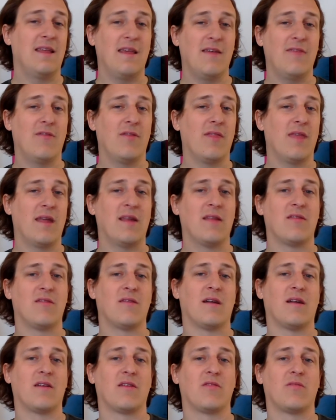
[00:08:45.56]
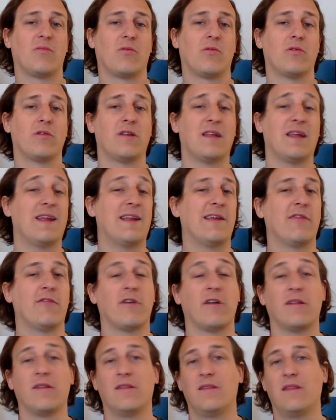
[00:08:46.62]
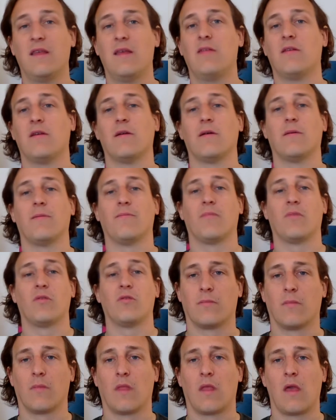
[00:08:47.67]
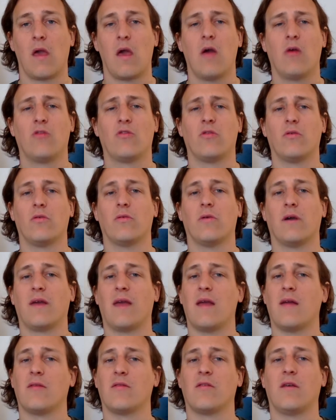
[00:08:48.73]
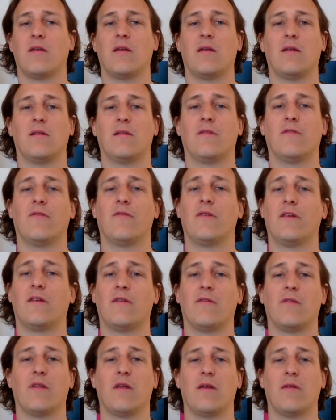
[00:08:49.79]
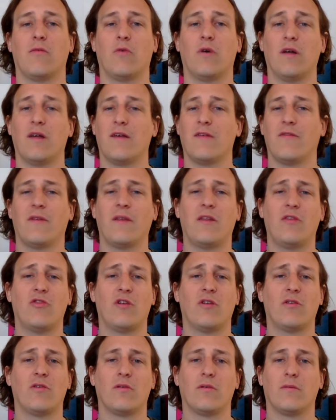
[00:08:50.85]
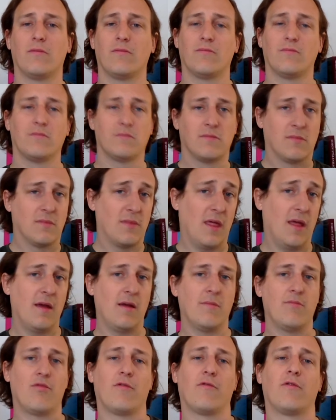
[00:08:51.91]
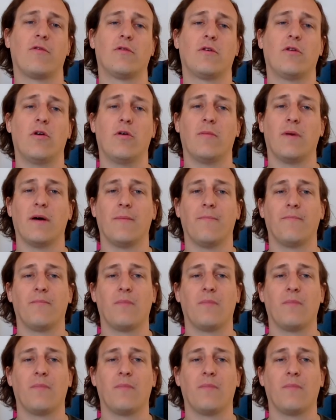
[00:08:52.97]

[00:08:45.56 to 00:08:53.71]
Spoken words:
even then it's not explored in any great detail. So I can't say definitively what, if any, gender they prefer to go by.